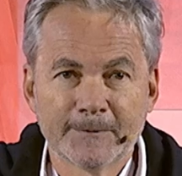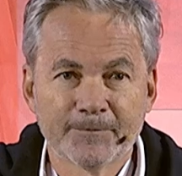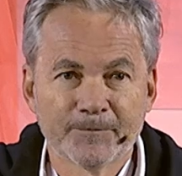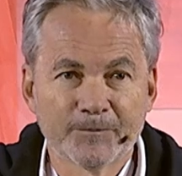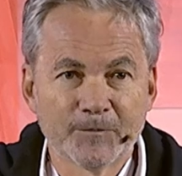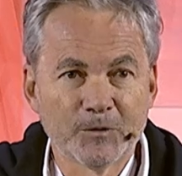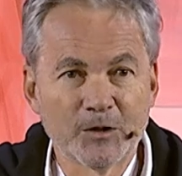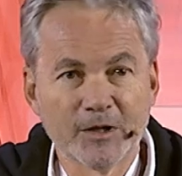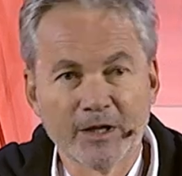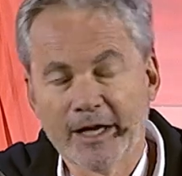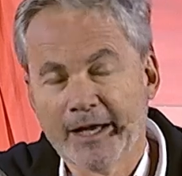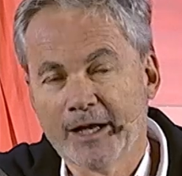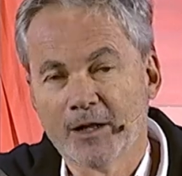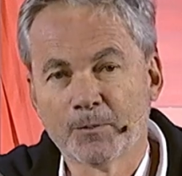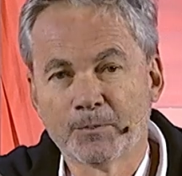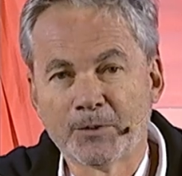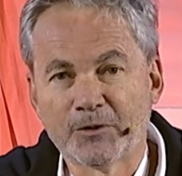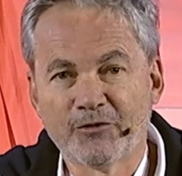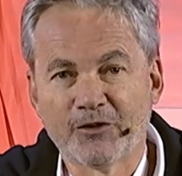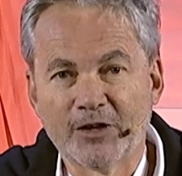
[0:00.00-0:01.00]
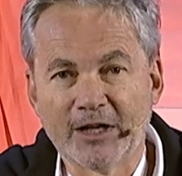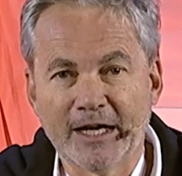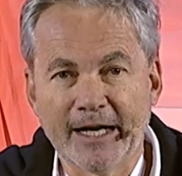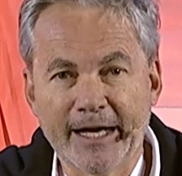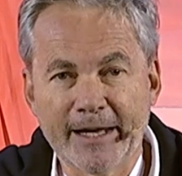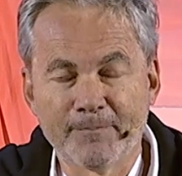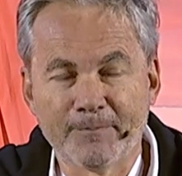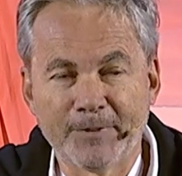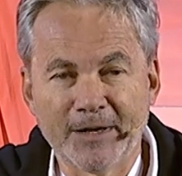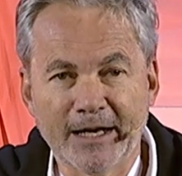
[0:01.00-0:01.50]
with the help of an
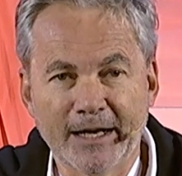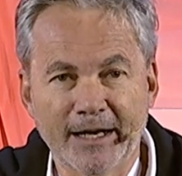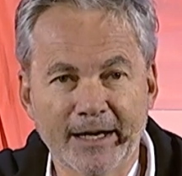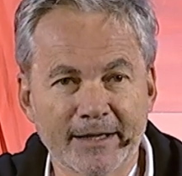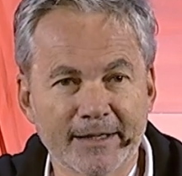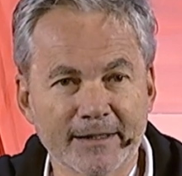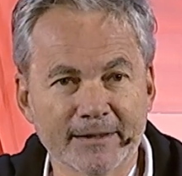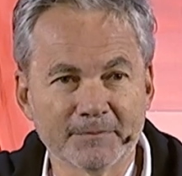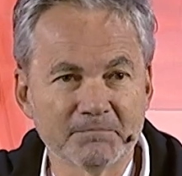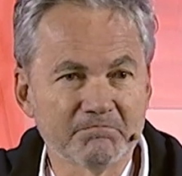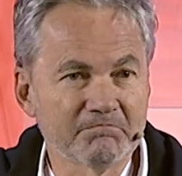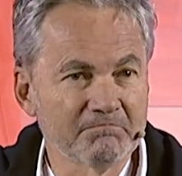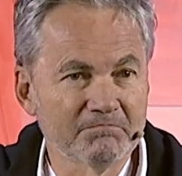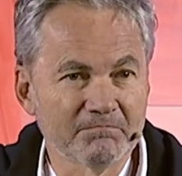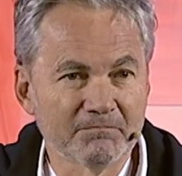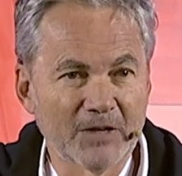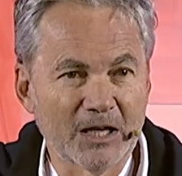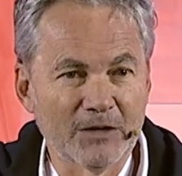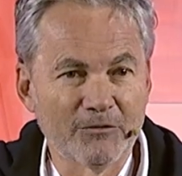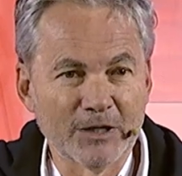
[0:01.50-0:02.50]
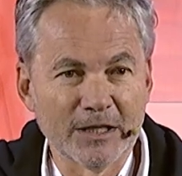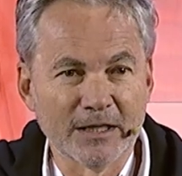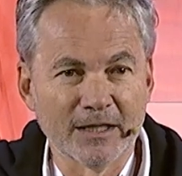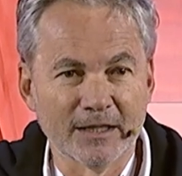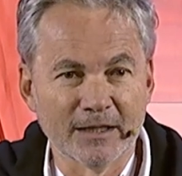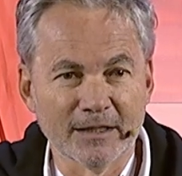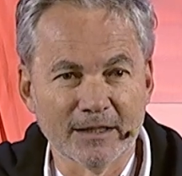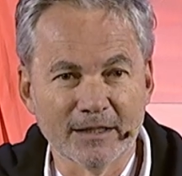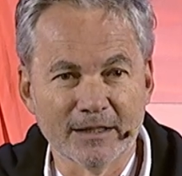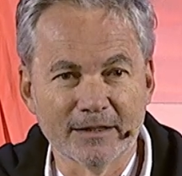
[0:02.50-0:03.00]
iPad,
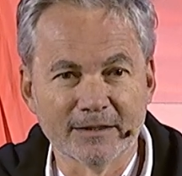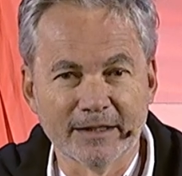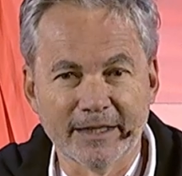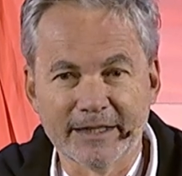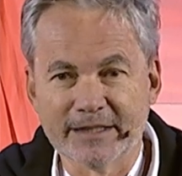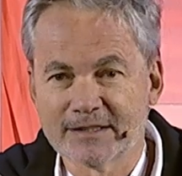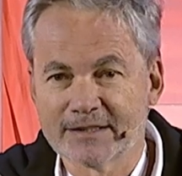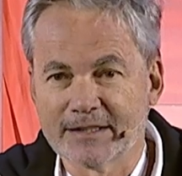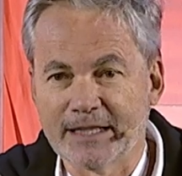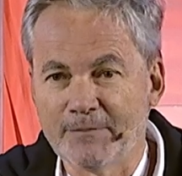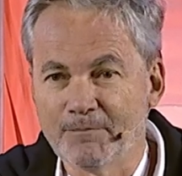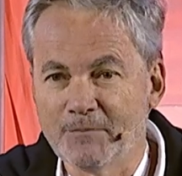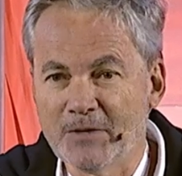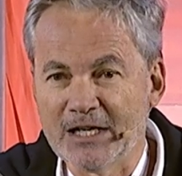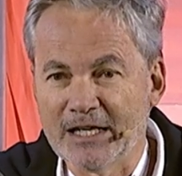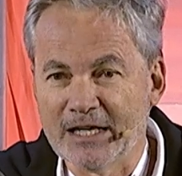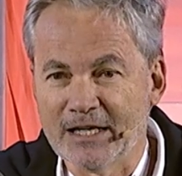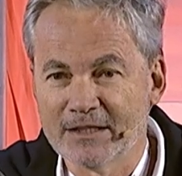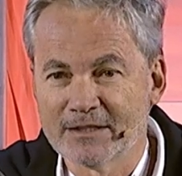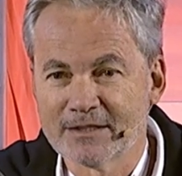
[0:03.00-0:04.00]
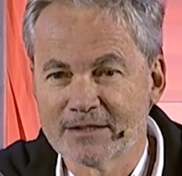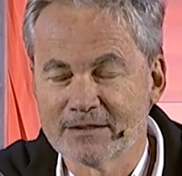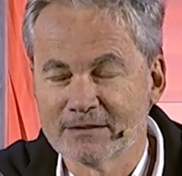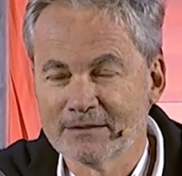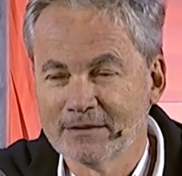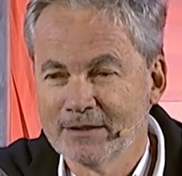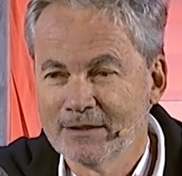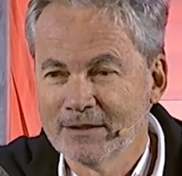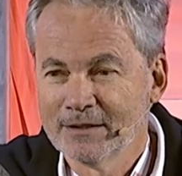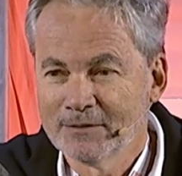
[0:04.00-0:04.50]
maybe it takes 10 minutes.
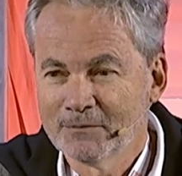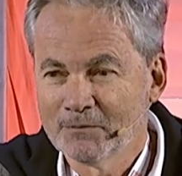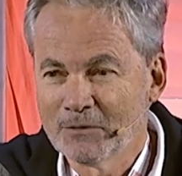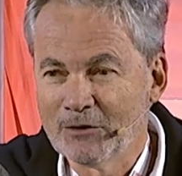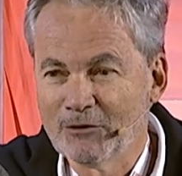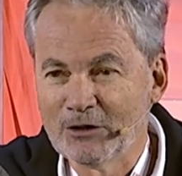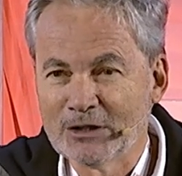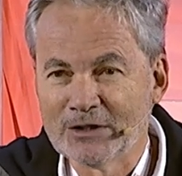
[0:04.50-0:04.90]
Maybe it